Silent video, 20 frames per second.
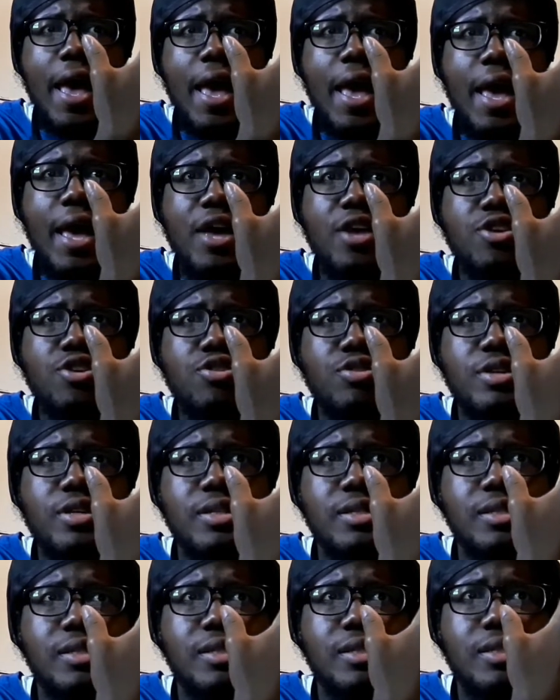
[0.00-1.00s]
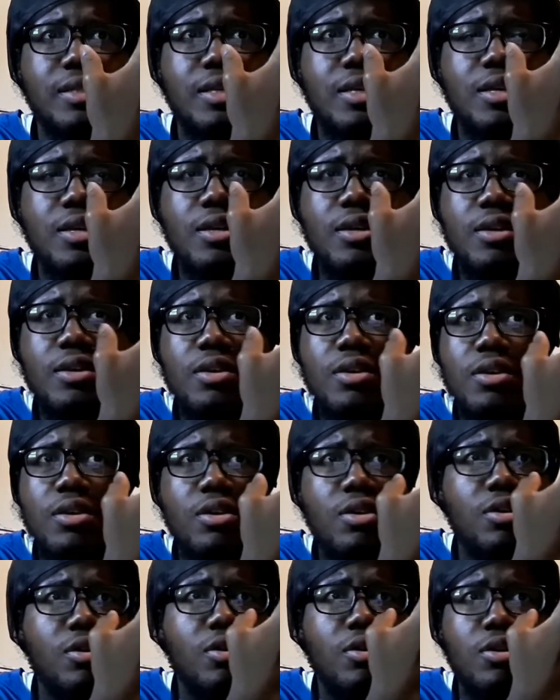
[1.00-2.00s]
And you can see
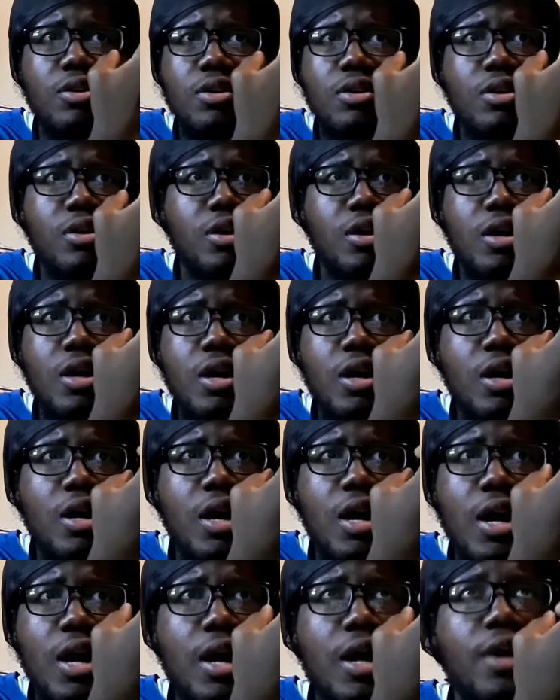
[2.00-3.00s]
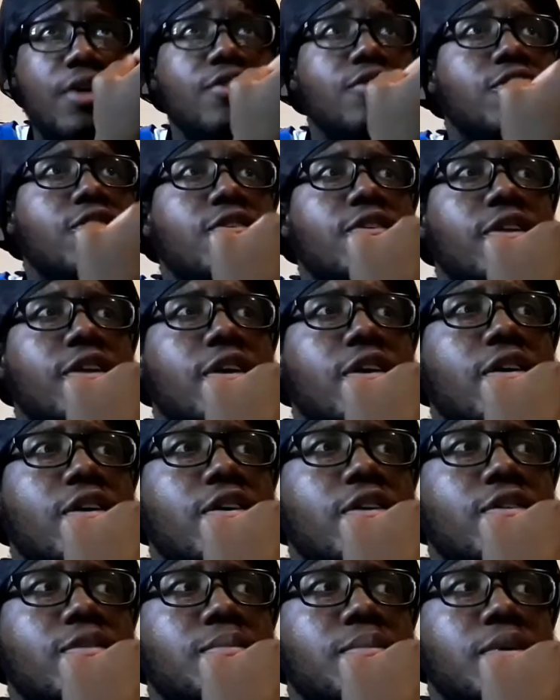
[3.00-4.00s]
how you
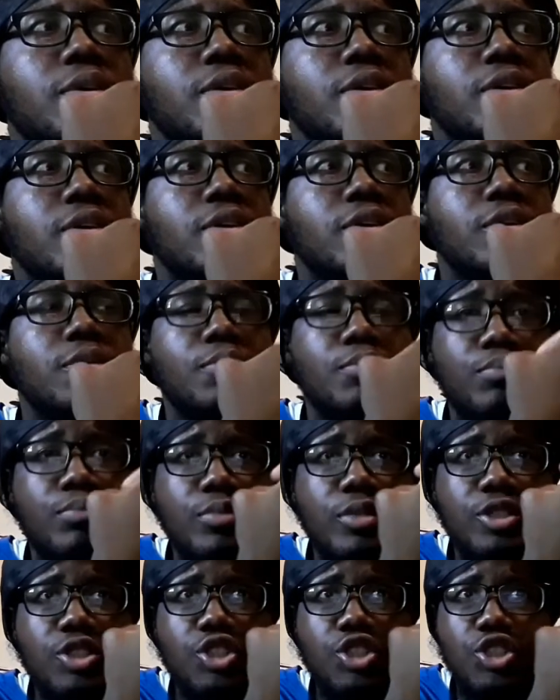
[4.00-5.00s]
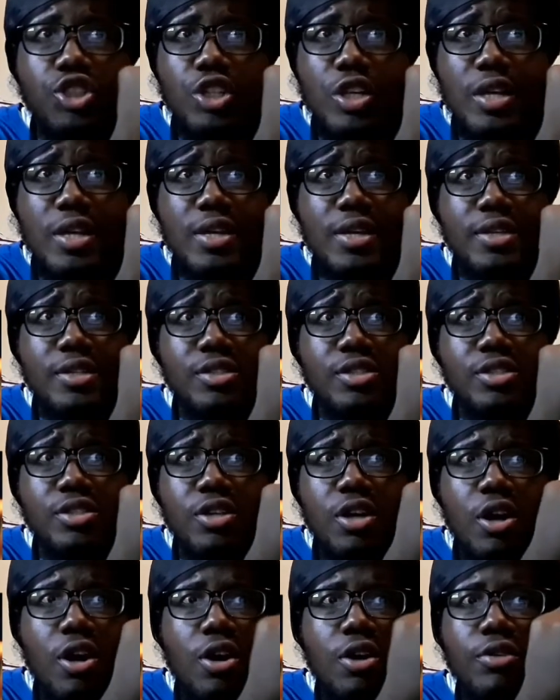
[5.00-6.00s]
call it, machine
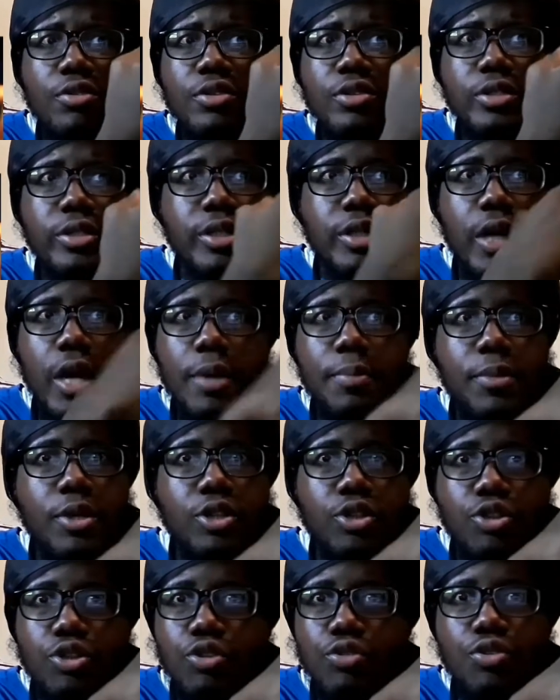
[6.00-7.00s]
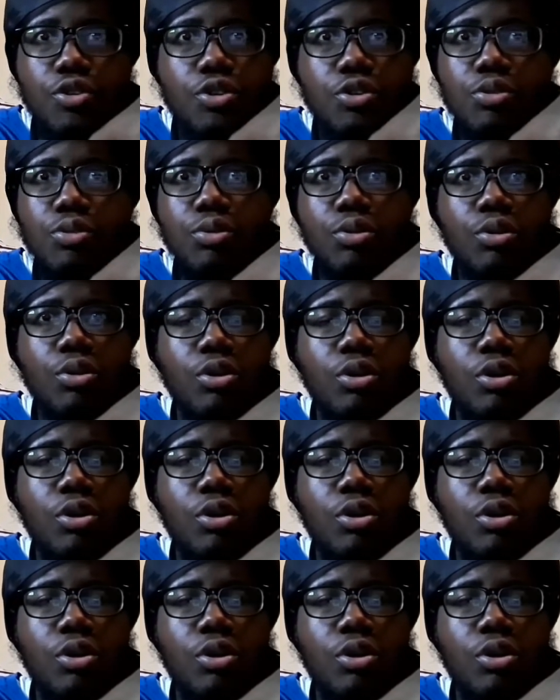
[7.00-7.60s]
song coming through,